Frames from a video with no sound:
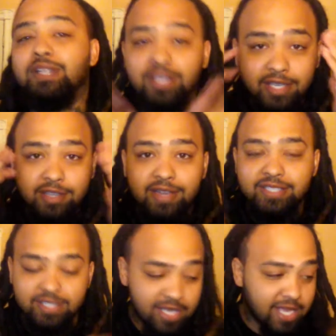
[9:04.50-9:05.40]
Looking
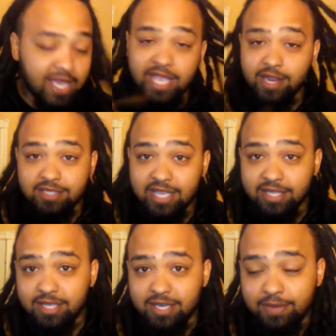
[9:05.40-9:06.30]
crazy. Hair's
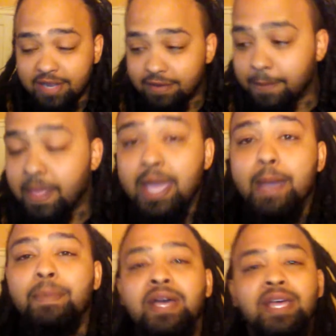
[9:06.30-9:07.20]
not done or whatever.
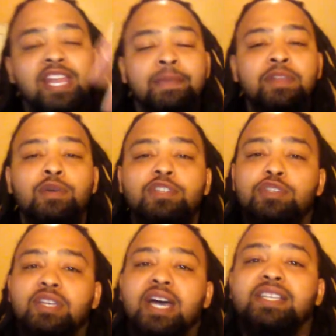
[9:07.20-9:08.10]
But let me know what
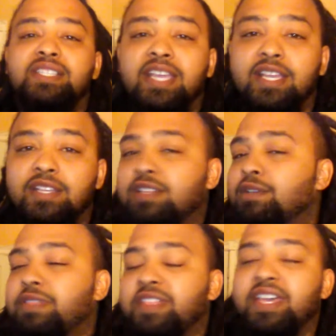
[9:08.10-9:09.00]
you guys think. Do
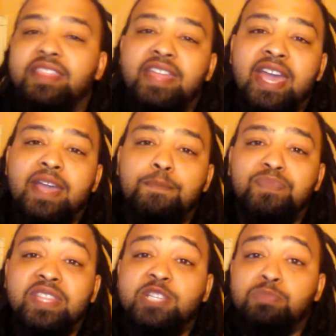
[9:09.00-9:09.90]
you think that
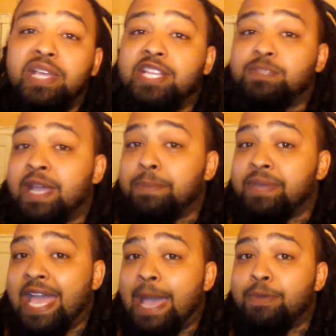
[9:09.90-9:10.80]
these planets might
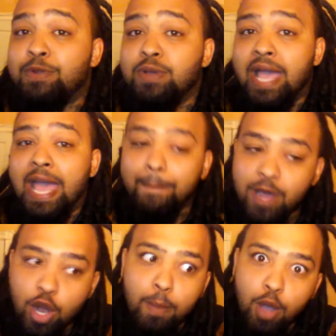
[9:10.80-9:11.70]
be habitable?
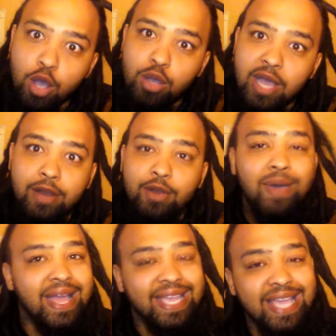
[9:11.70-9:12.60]
I don't know
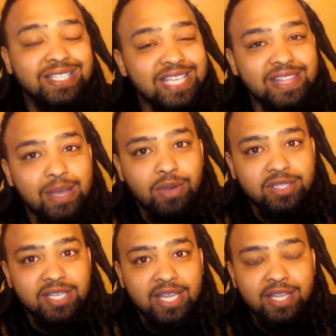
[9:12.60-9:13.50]
why I can't say that
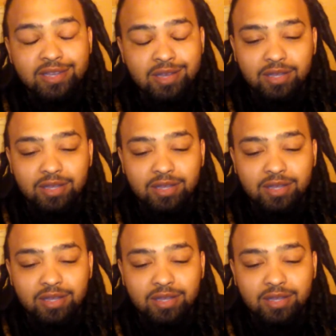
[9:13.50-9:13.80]
word today.